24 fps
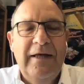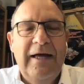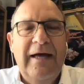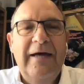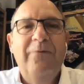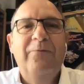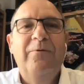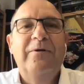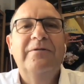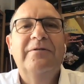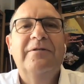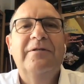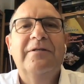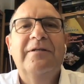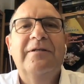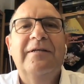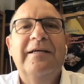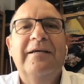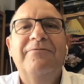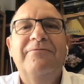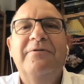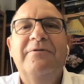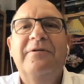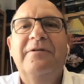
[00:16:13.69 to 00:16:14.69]
I want to
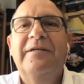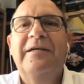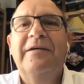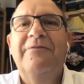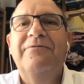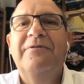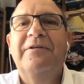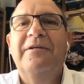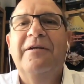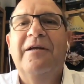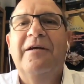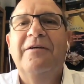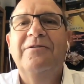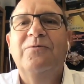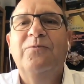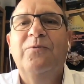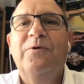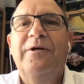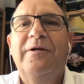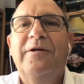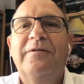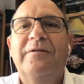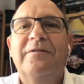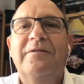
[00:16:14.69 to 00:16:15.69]
give the last
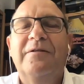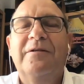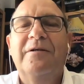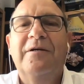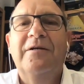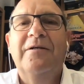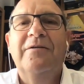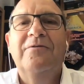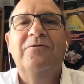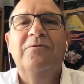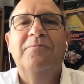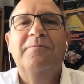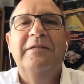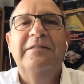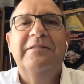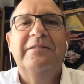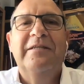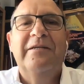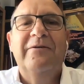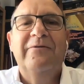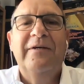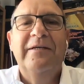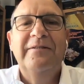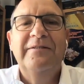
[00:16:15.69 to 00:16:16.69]
word to
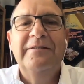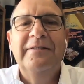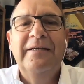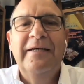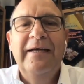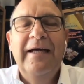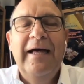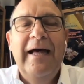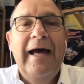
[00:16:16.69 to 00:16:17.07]
Mr. Rens.